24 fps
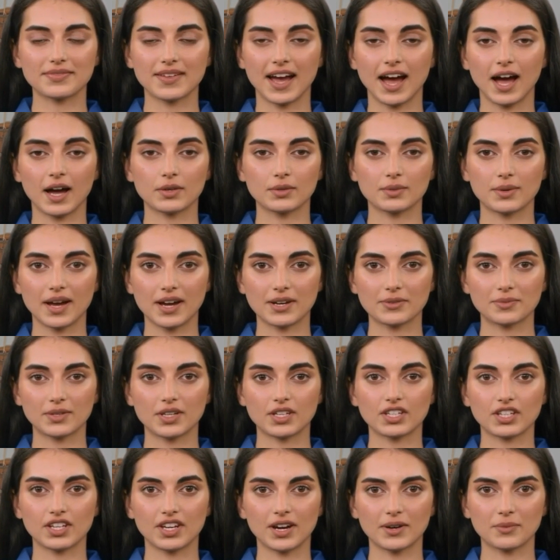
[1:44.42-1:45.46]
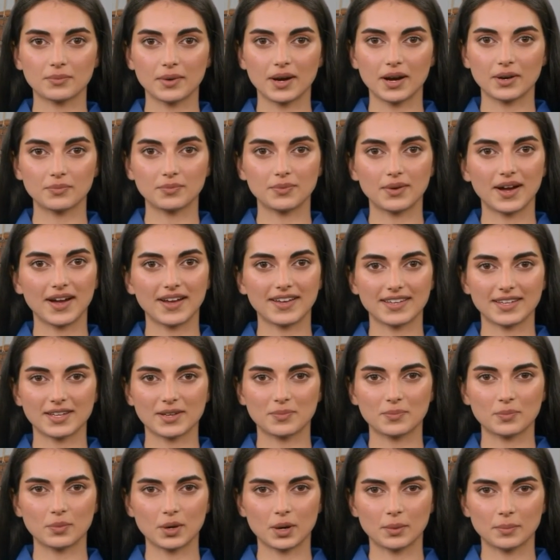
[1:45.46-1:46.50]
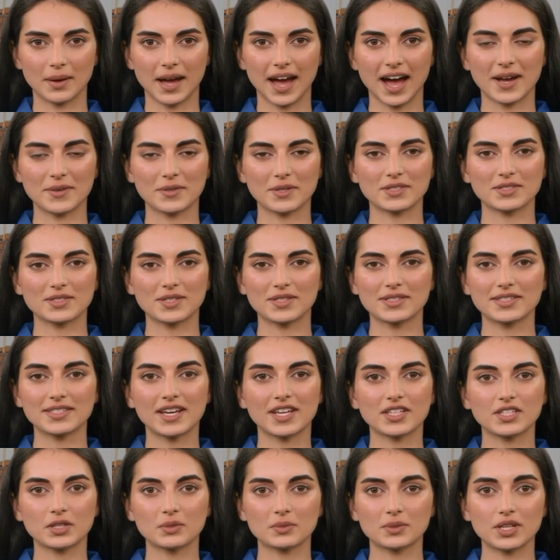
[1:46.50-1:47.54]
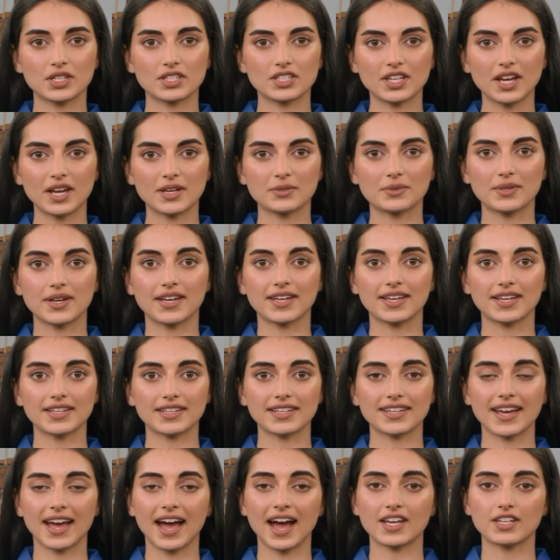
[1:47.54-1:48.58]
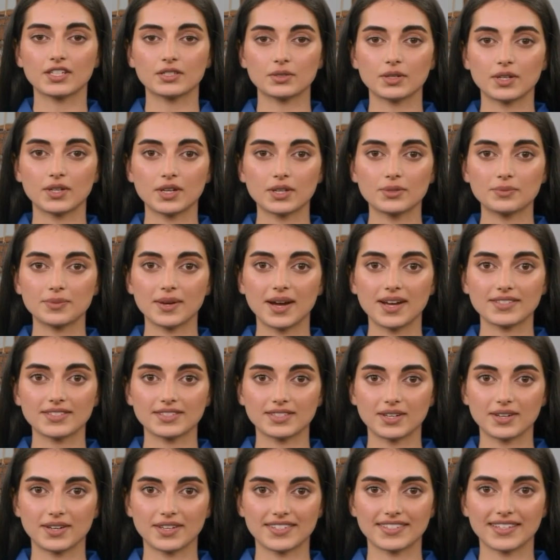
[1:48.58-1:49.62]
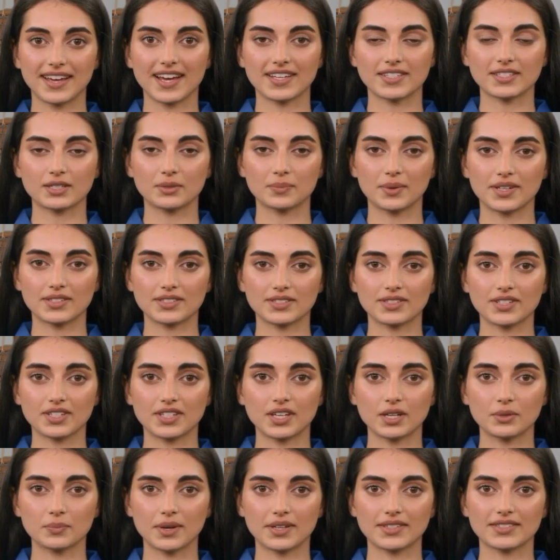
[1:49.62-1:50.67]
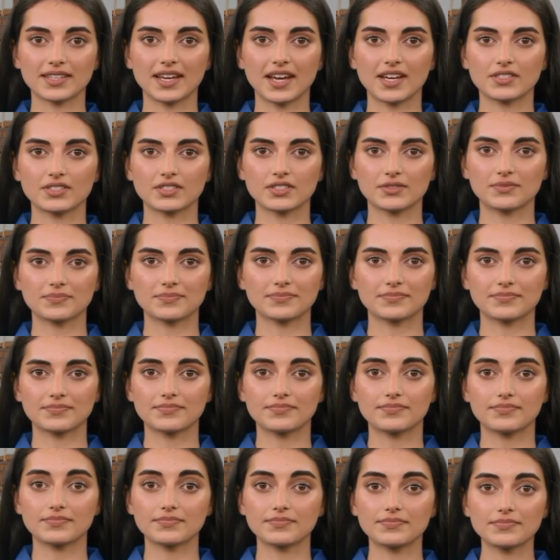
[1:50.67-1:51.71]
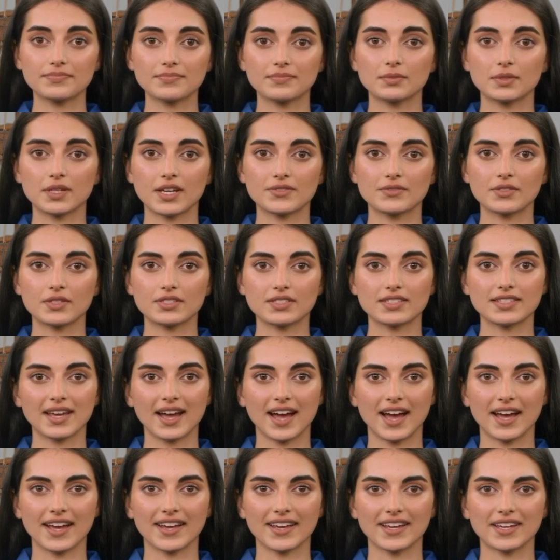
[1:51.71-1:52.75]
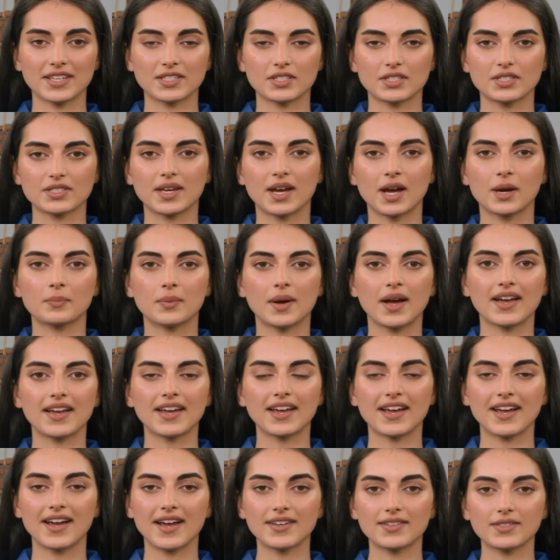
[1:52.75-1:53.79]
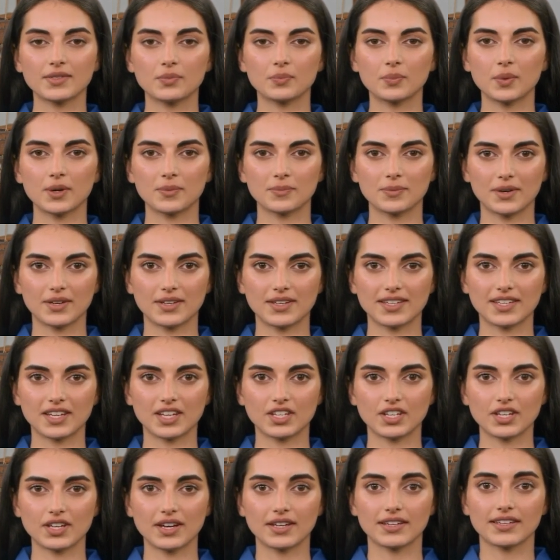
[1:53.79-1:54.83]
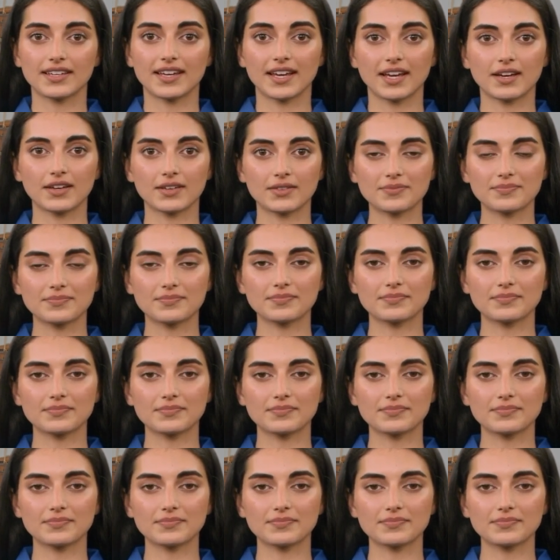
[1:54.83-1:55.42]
Unlike machine-made rugs, where patterns are digitally generated, Kashmiri rugs are a testament to the human touch. Weavers tie each knot by hand with precision and care,